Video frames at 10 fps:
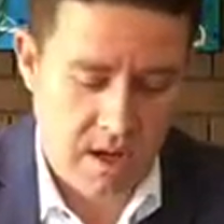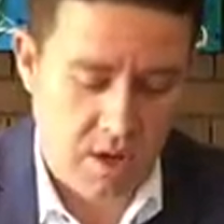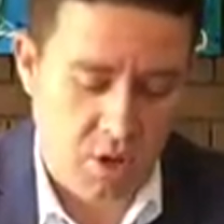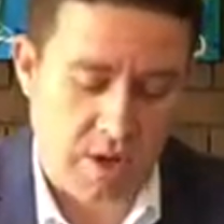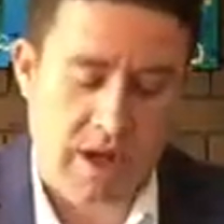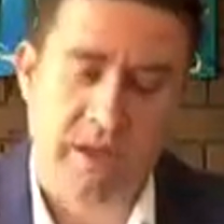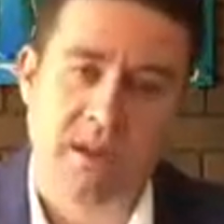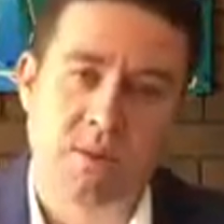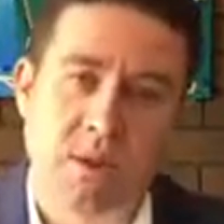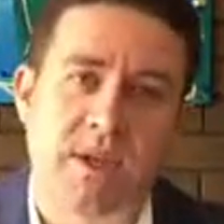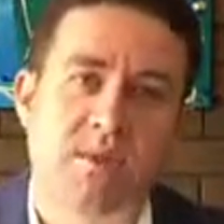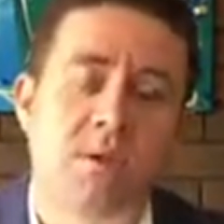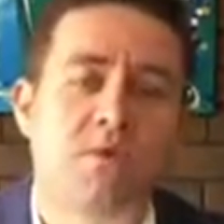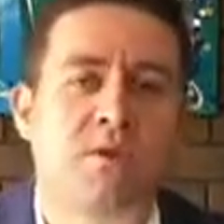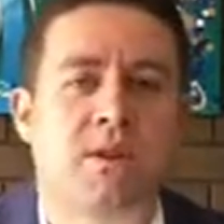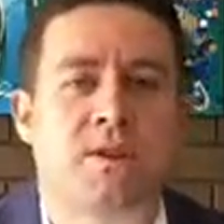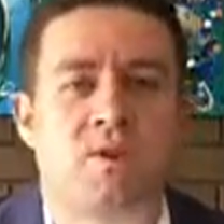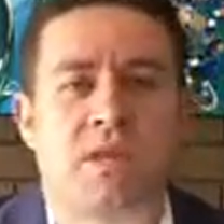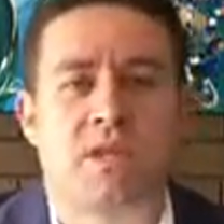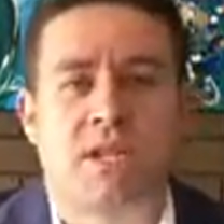John. And there's one more thing I
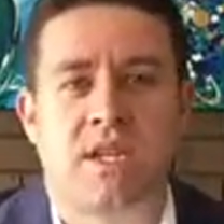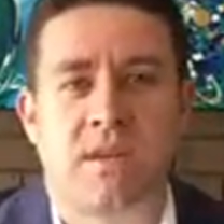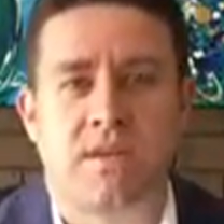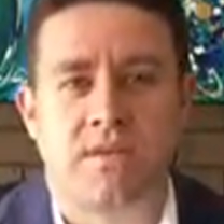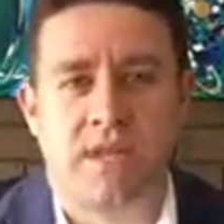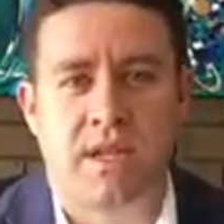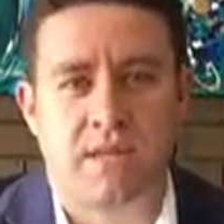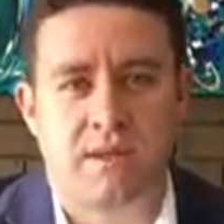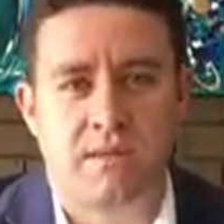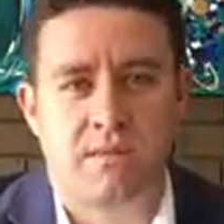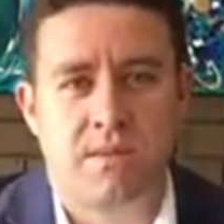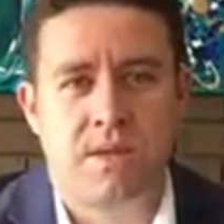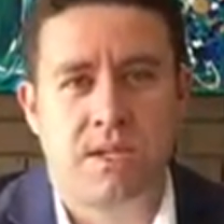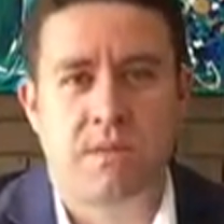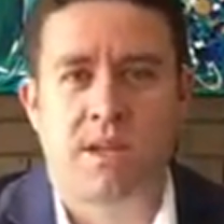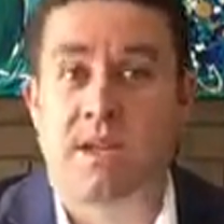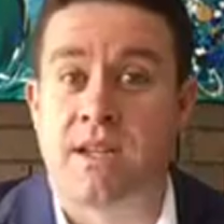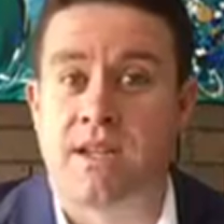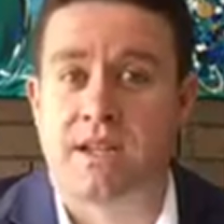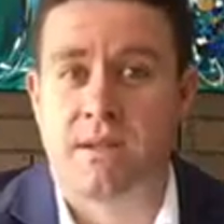should consider on this subject, and
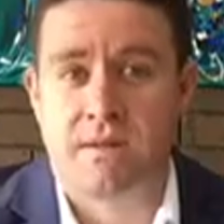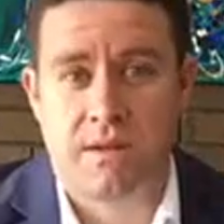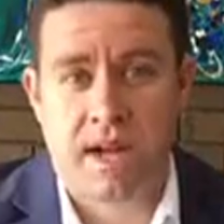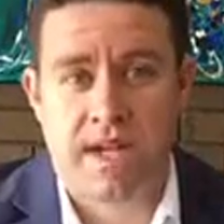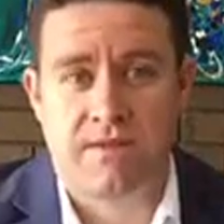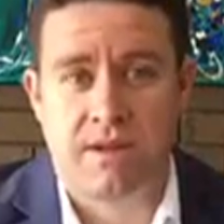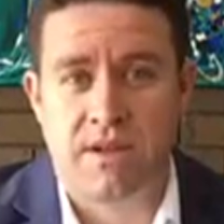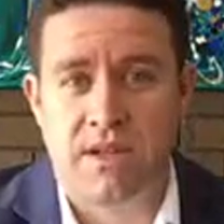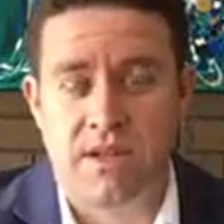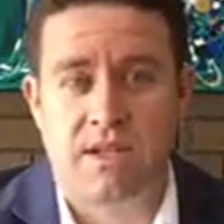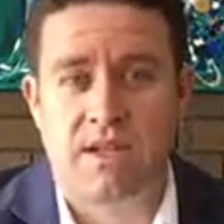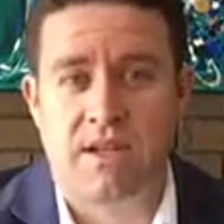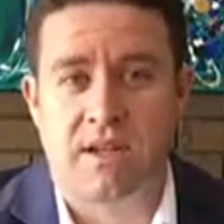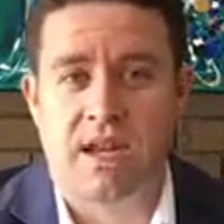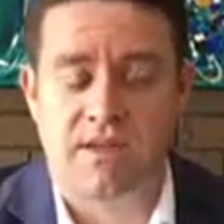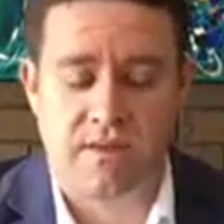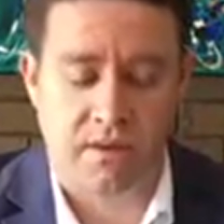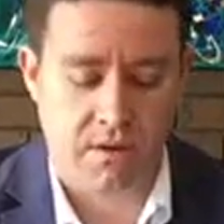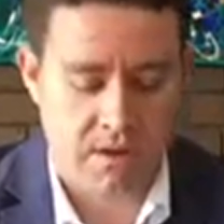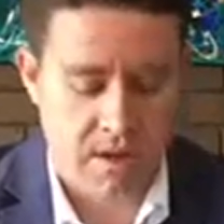that's cash flow. You need to consider cash
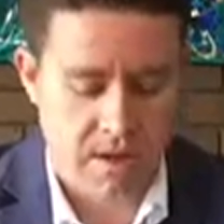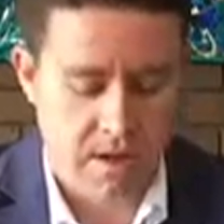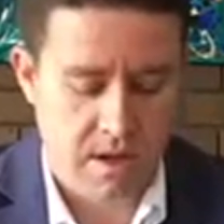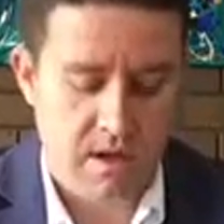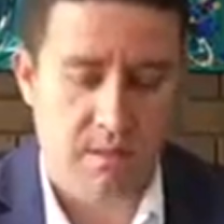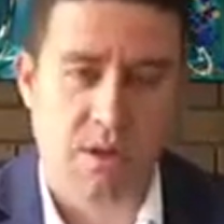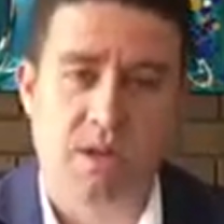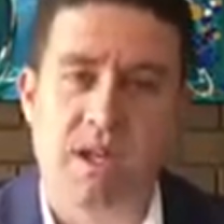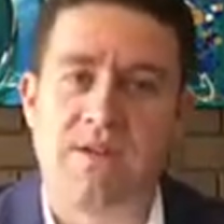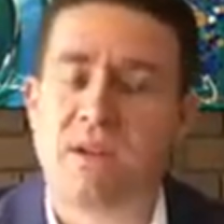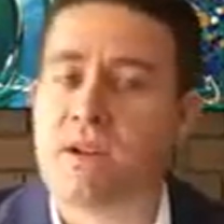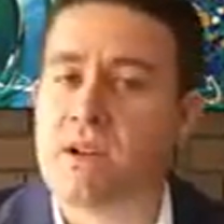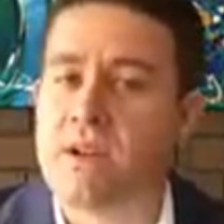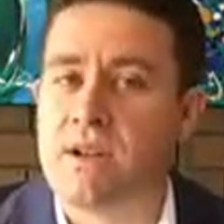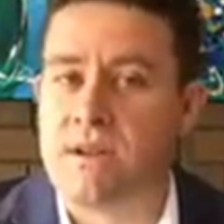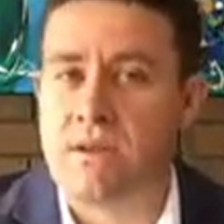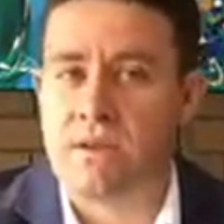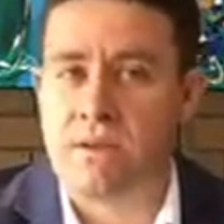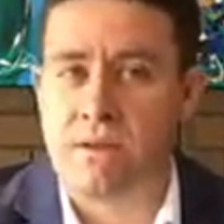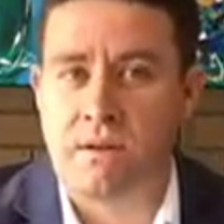flow. Because if you're going to go down
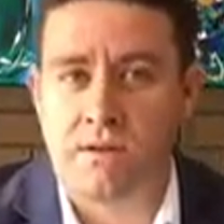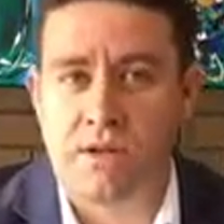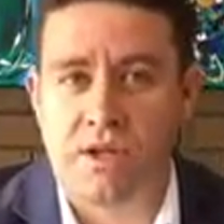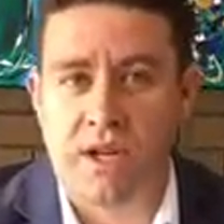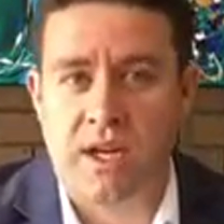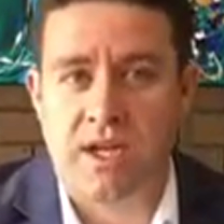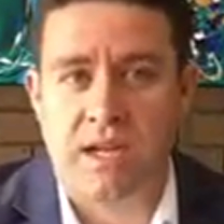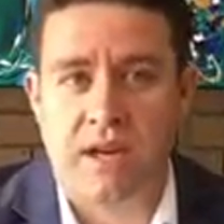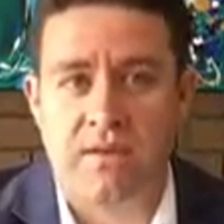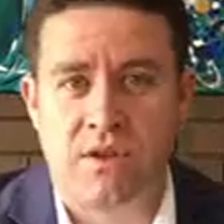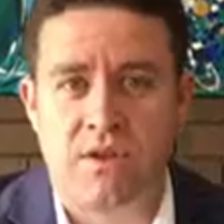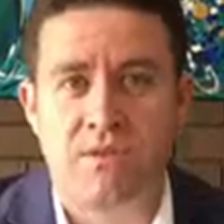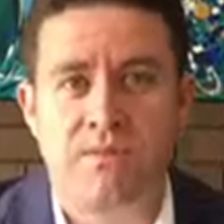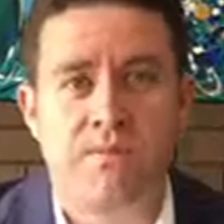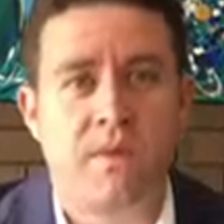the shares avenue,